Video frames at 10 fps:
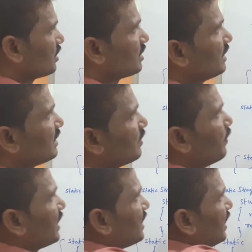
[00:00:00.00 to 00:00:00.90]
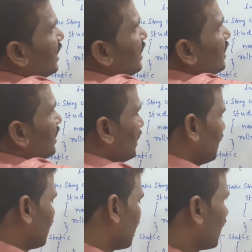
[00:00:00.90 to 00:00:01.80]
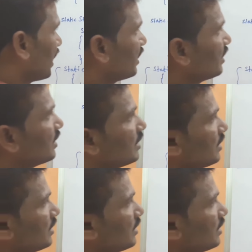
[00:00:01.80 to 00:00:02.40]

with the method, and